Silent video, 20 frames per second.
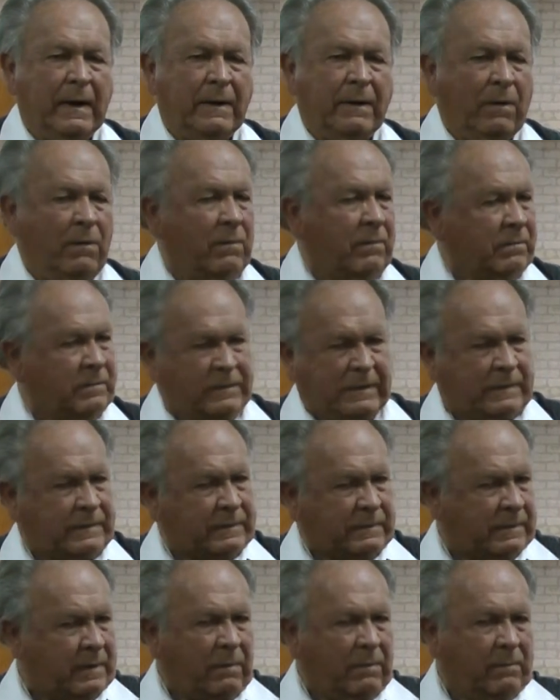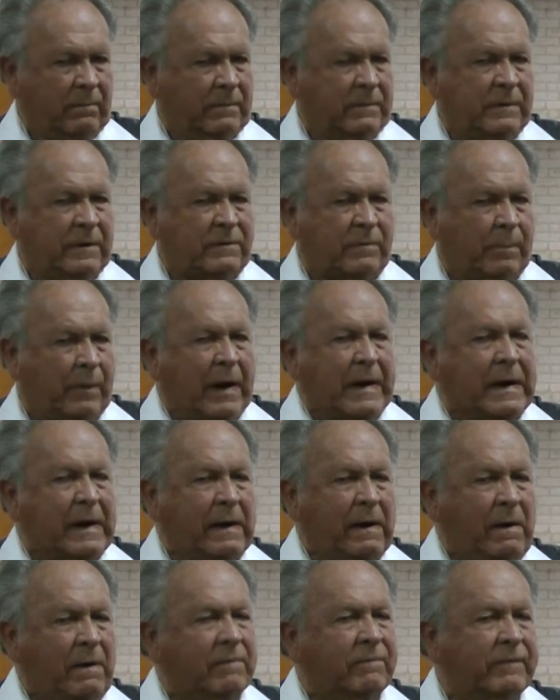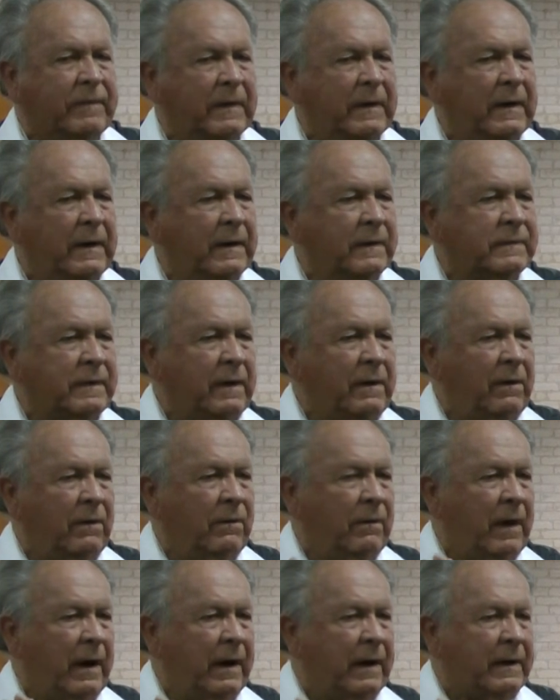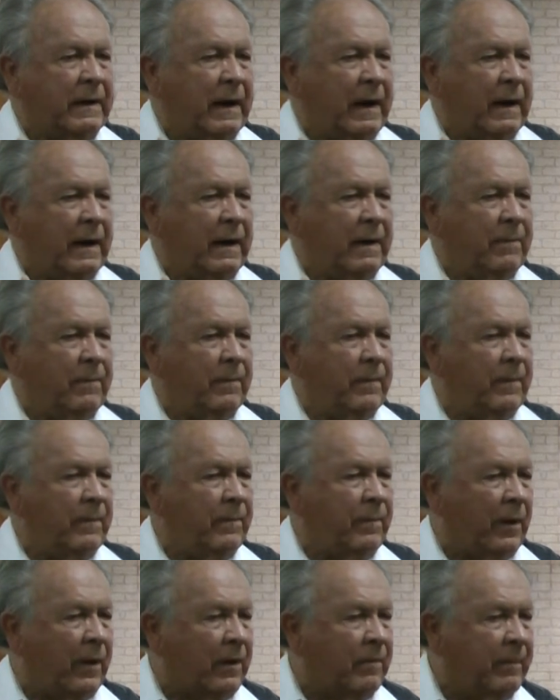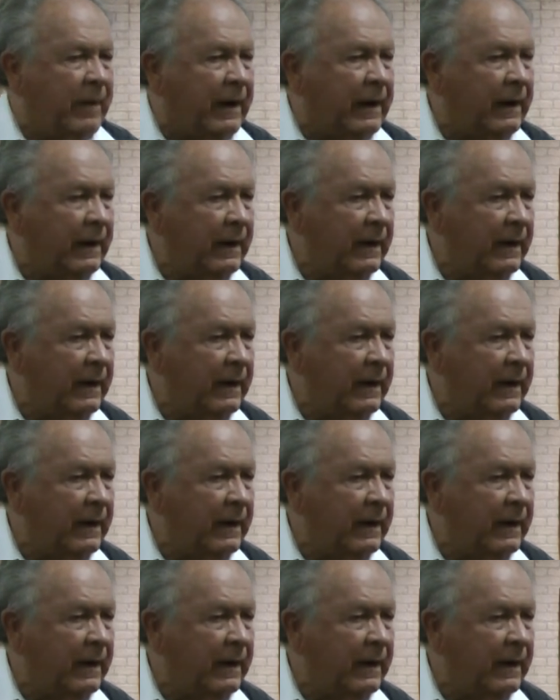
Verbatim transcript: Don't just don't just break it off. Don't Say, let no, it fester. Pardon me?